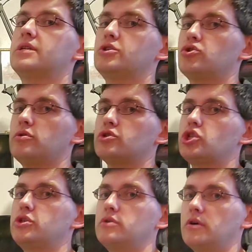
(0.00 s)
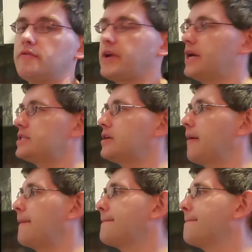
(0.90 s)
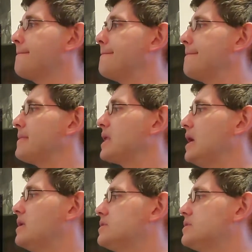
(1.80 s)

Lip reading: controller 2, don't forget. You'll